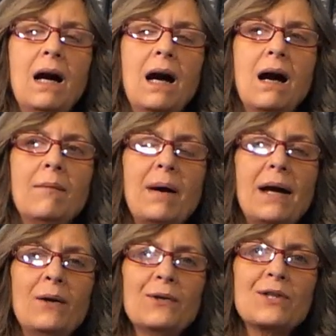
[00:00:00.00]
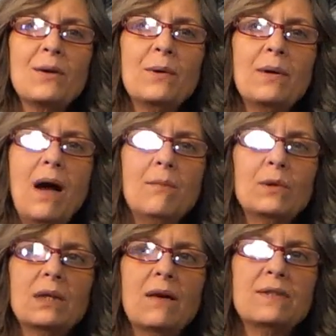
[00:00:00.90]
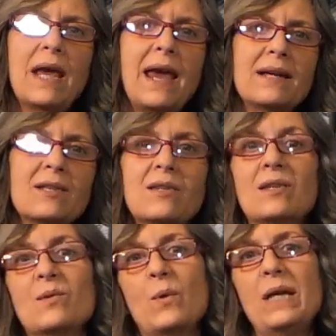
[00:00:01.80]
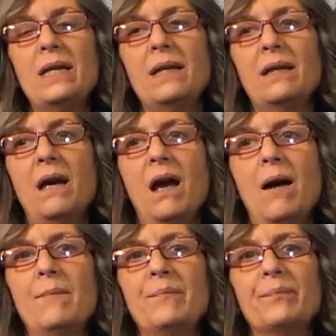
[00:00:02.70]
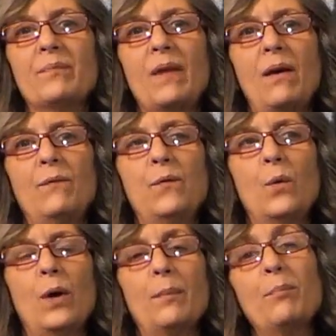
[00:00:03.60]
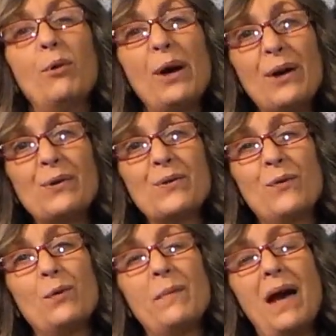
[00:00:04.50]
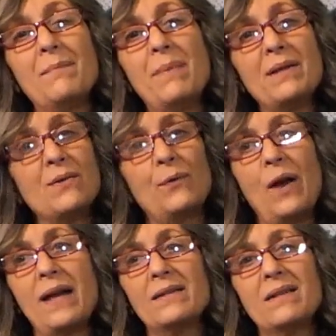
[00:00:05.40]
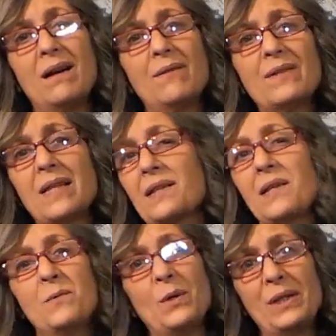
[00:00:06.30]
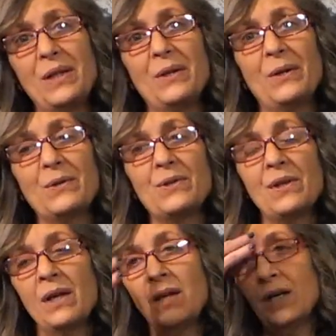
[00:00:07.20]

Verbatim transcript: Um, I also um, would love to ask this week um, for prayers for my best friend of 61 years.